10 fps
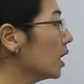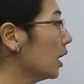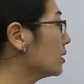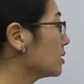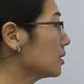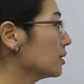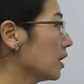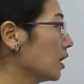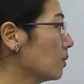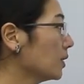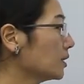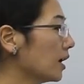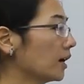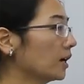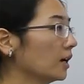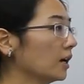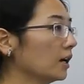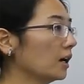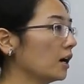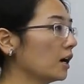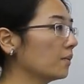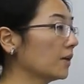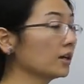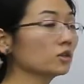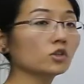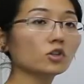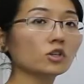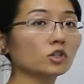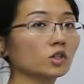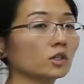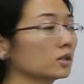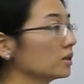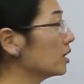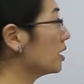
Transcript: It's the same exact answer. It's just